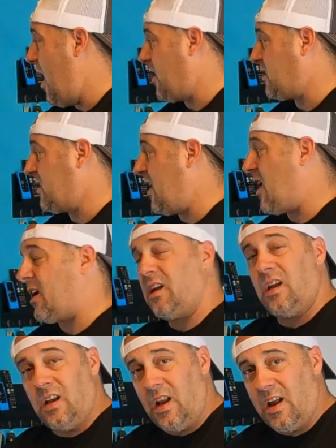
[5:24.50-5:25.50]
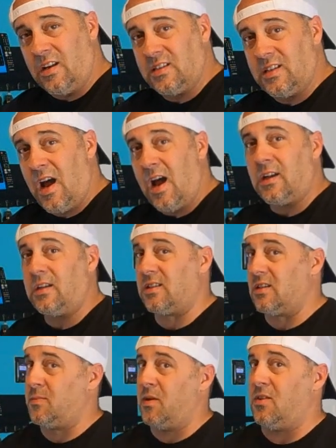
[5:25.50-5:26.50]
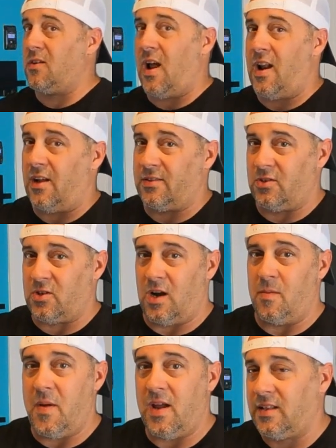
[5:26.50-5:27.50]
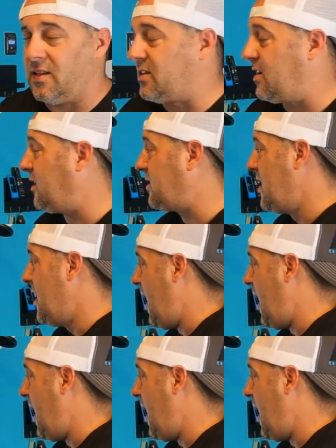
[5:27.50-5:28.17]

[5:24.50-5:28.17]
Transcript: Out of stock and out of stock. Does this mean they're not out there trying to make these things?